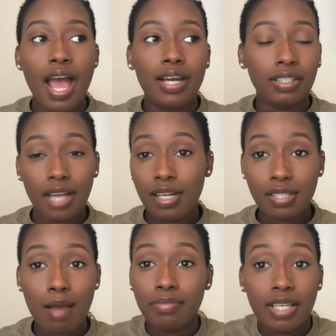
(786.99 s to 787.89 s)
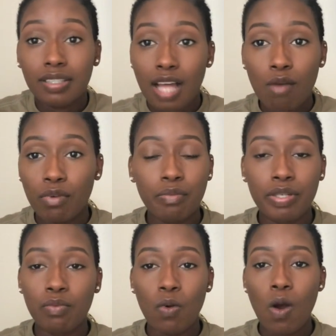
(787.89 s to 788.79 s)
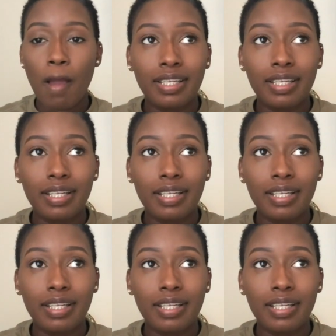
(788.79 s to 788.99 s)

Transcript: And a lot of times that's not what we want.